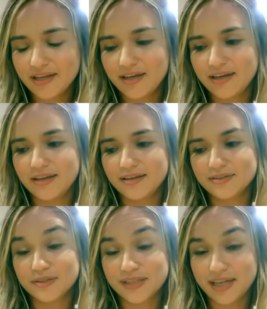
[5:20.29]

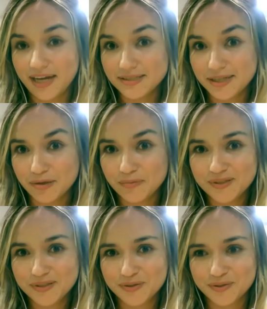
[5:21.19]
And so that has
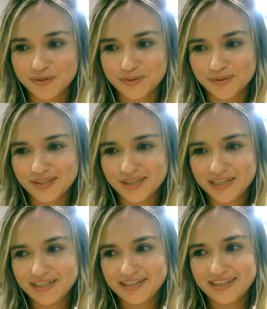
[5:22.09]
helped to
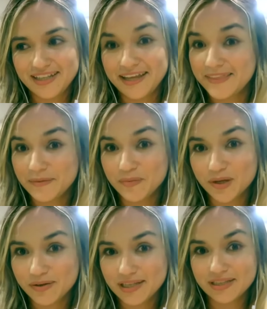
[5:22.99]
let them
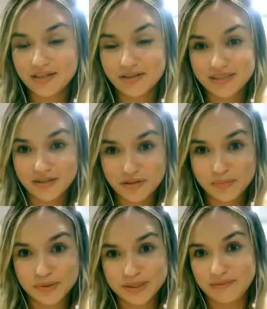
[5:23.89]
know that there is
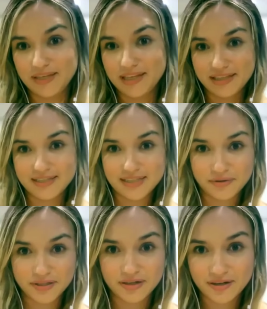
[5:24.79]
another possibilities
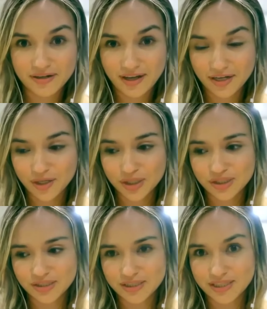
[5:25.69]
out there and
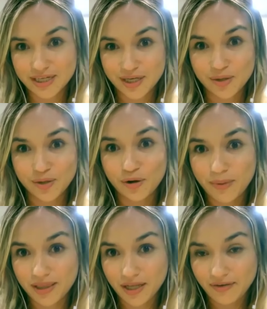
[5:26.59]
not just their
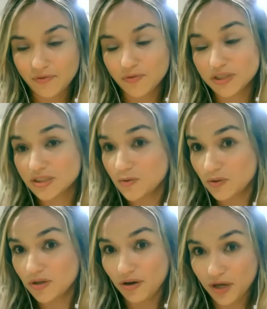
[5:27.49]
normal life, which is
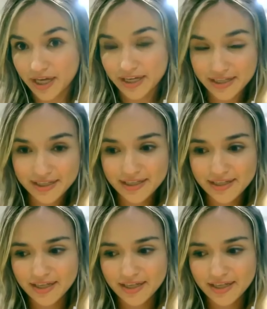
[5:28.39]
okay.